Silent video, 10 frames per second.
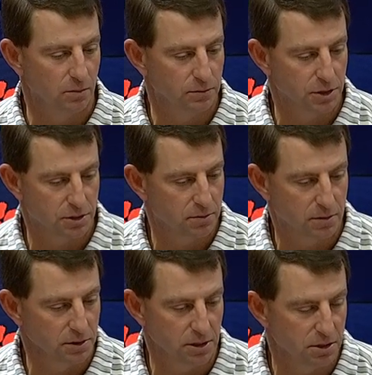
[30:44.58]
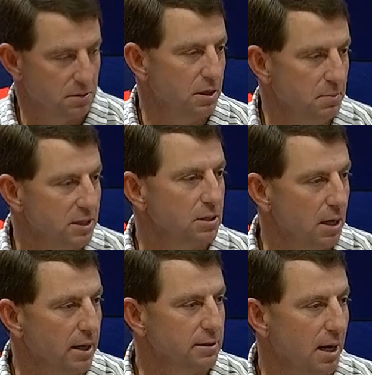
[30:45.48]
just because he missed a
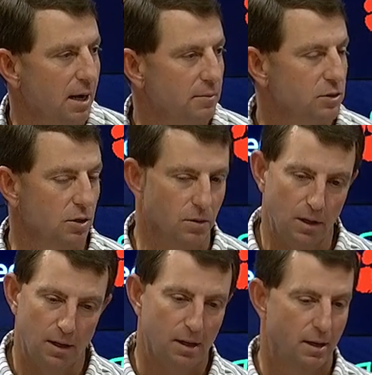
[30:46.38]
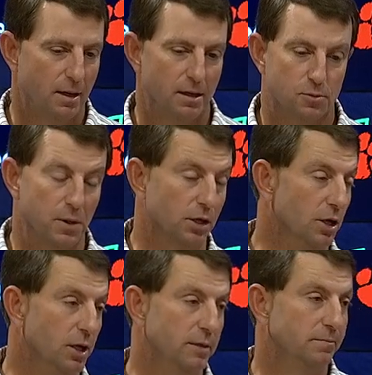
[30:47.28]
lot of time. So it's been
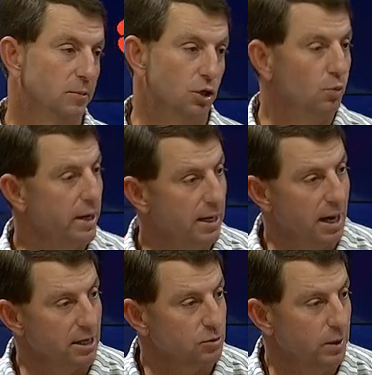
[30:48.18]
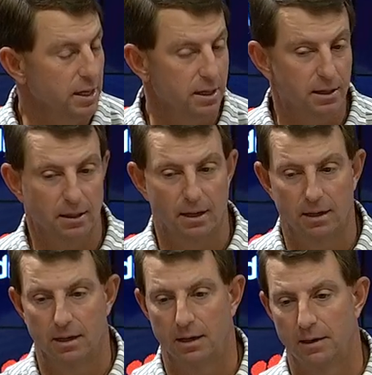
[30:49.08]
good week last week,
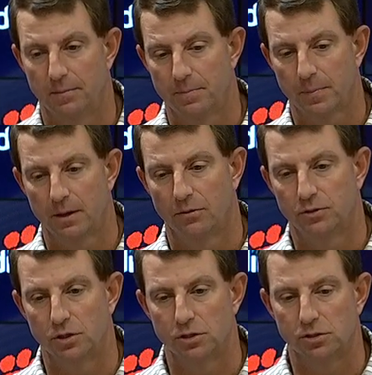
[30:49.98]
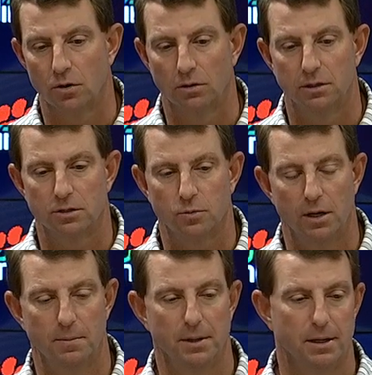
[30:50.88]
and off to a good start this
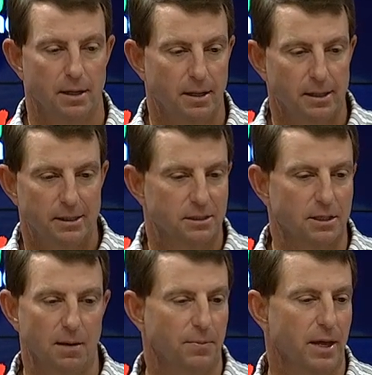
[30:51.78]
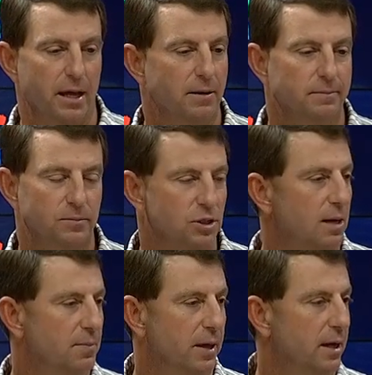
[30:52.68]
week. But same thing.
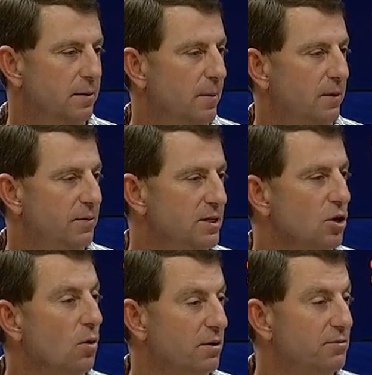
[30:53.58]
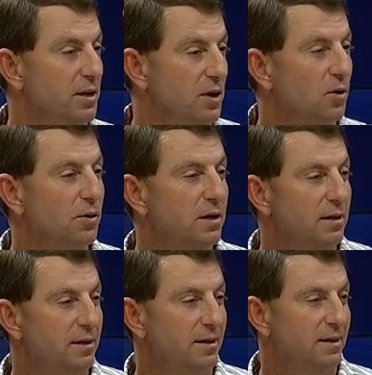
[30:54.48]
If he's on the field
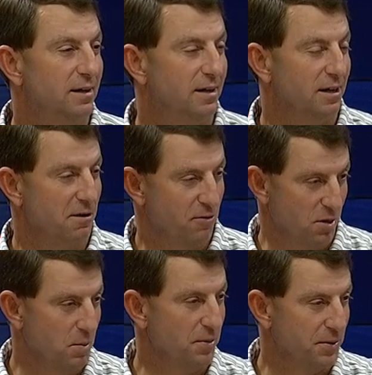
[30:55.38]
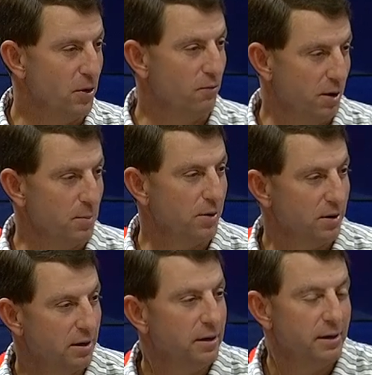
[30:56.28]
for the month of November,